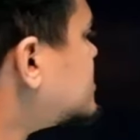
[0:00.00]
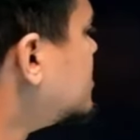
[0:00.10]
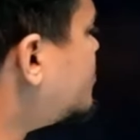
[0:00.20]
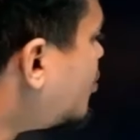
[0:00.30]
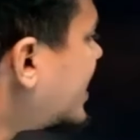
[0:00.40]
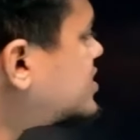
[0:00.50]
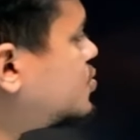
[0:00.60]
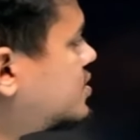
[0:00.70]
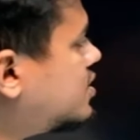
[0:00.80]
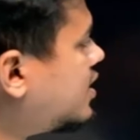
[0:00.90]
sense,
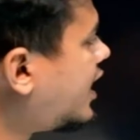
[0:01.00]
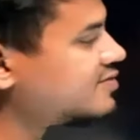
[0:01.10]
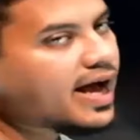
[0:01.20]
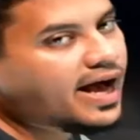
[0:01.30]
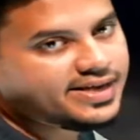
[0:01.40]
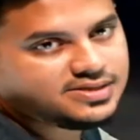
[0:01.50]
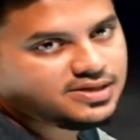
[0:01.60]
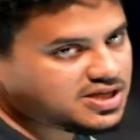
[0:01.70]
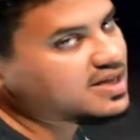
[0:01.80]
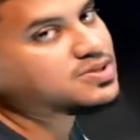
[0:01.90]
bromide should have the
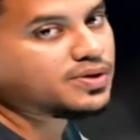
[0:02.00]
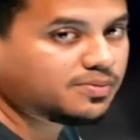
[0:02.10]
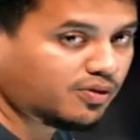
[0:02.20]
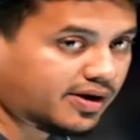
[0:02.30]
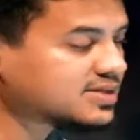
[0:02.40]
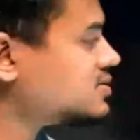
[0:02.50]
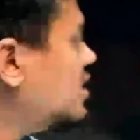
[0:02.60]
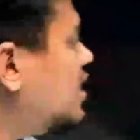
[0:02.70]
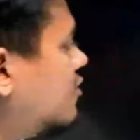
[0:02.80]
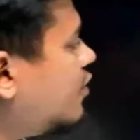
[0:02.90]
highest chance to get polarized,